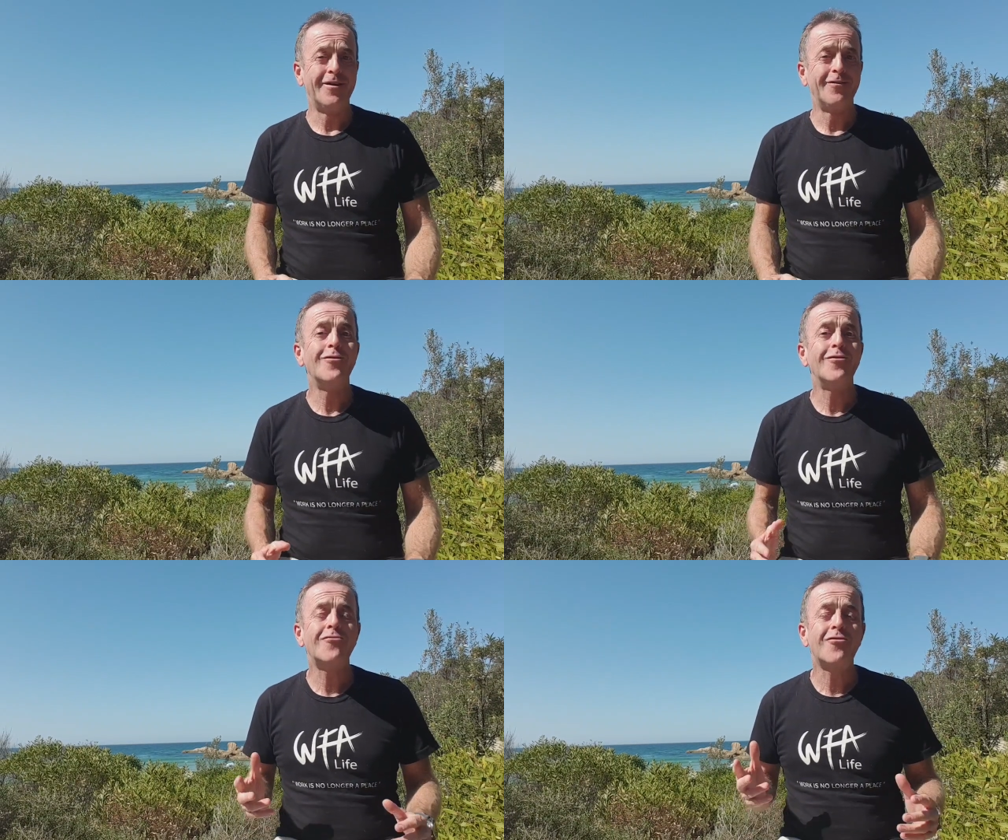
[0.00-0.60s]
to
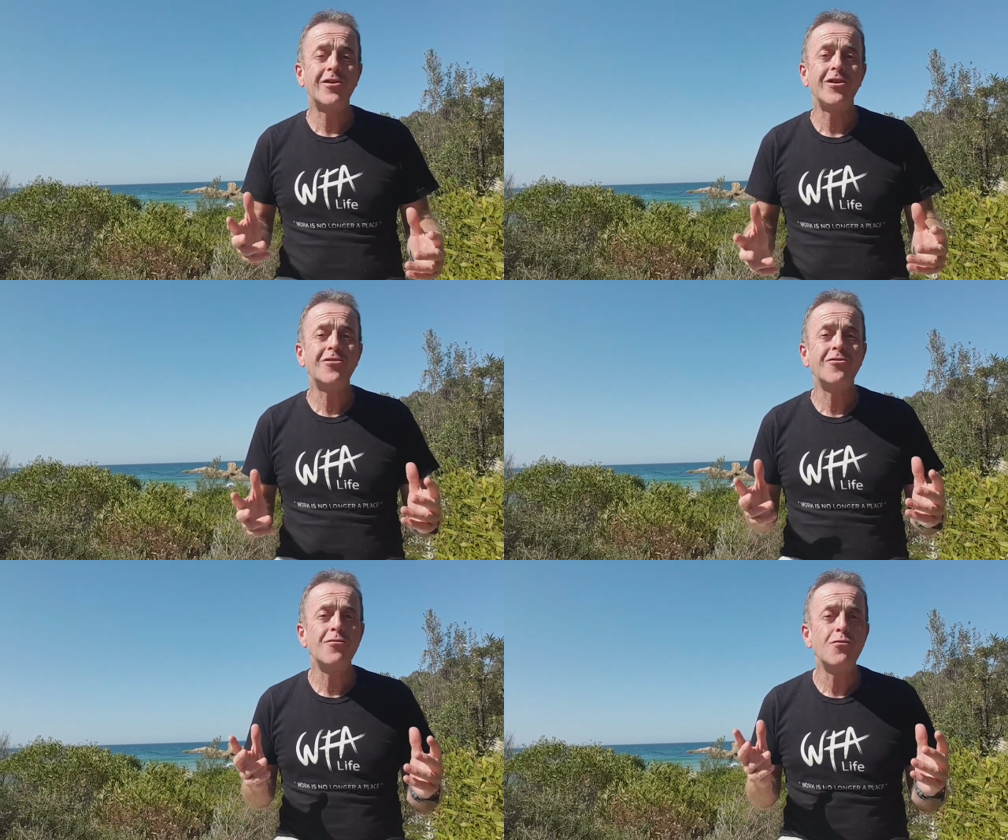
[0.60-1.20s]
the
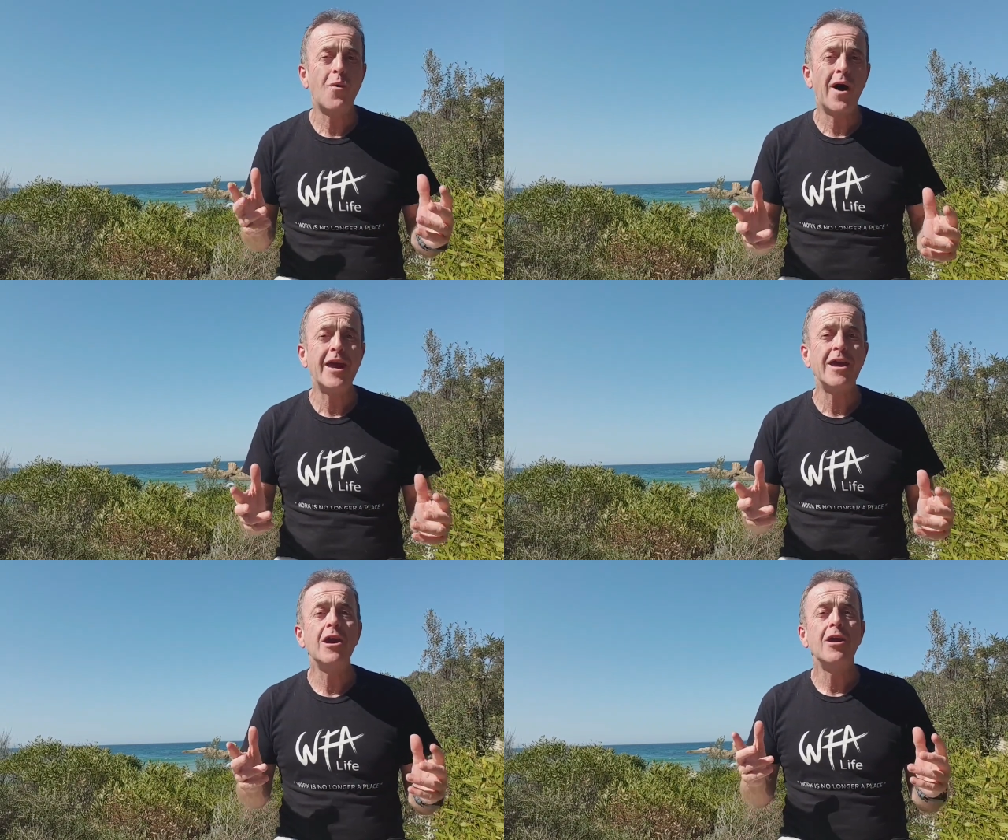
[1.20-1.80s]
traditional
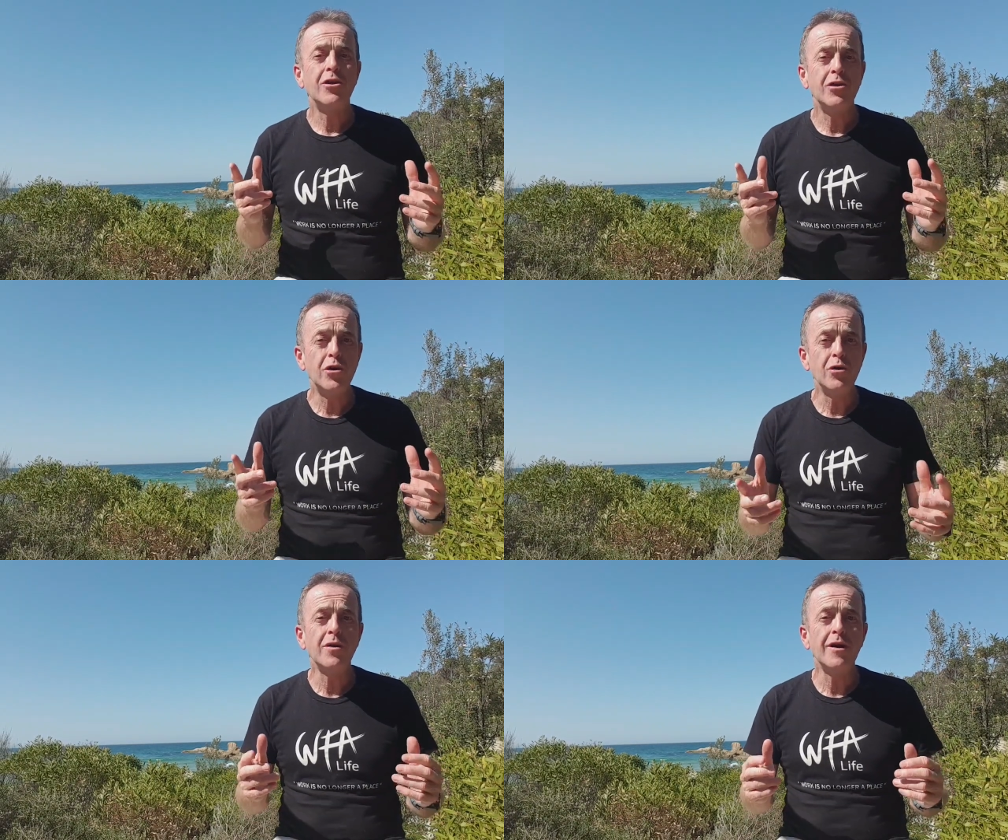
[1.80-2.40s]
way
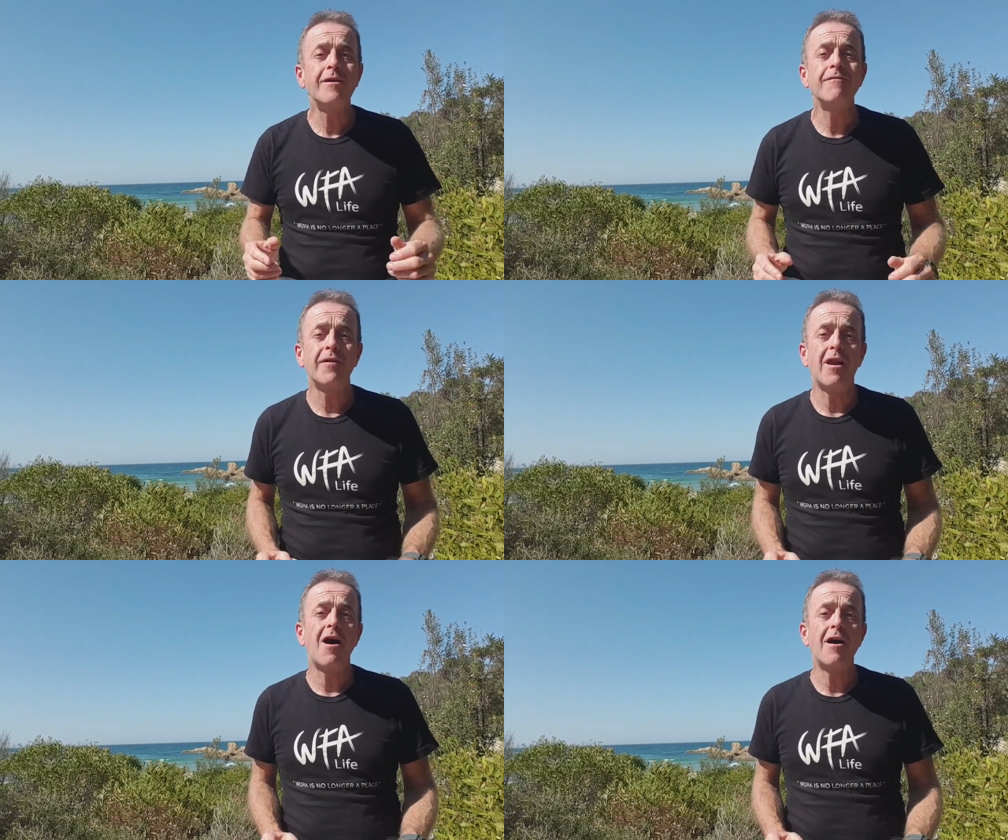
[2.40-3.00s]
you live
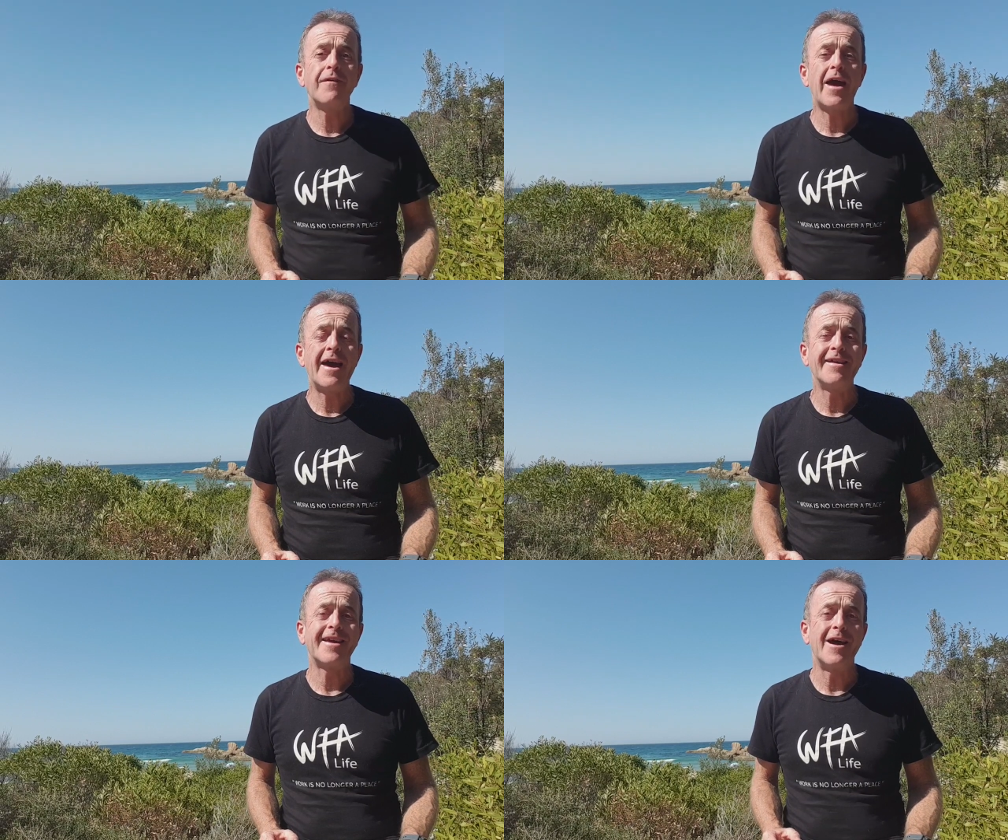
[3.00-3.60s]
life
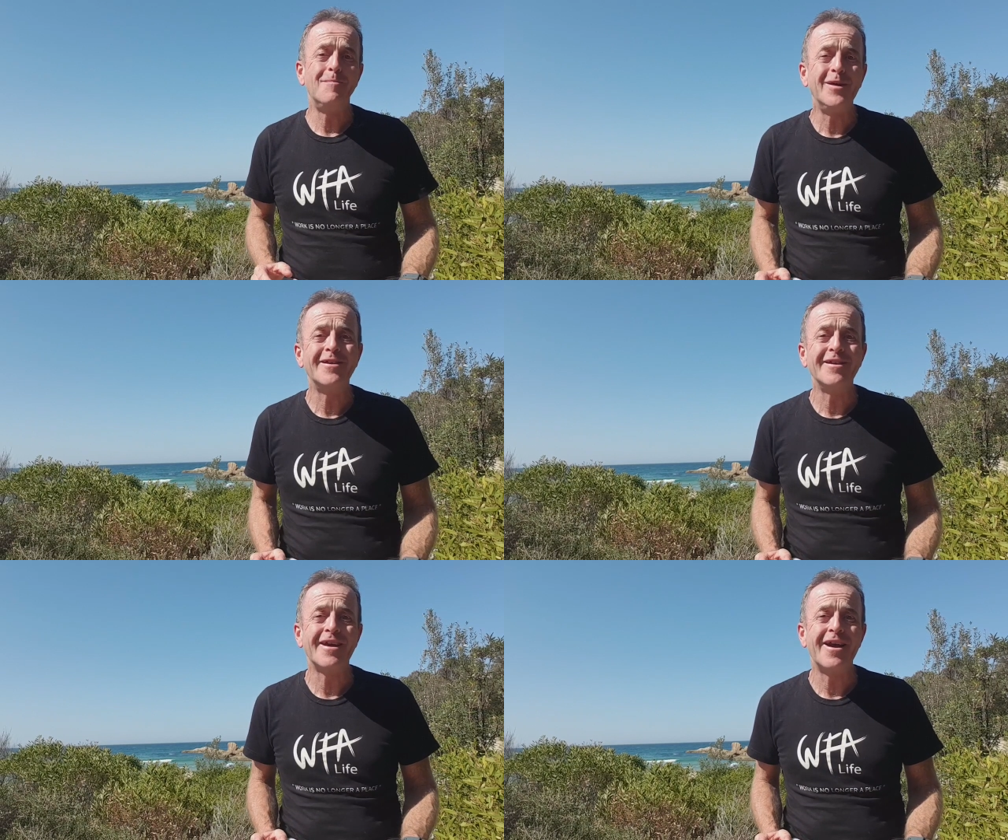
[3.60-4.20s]
as a
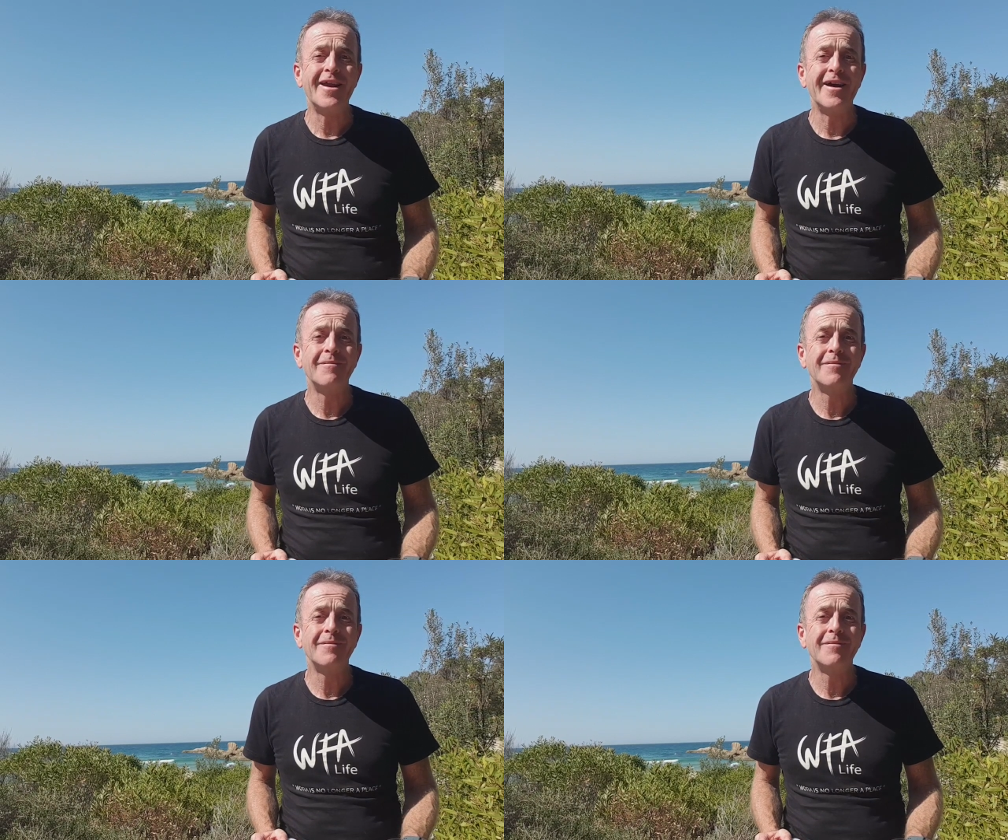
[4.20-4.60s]
business owner.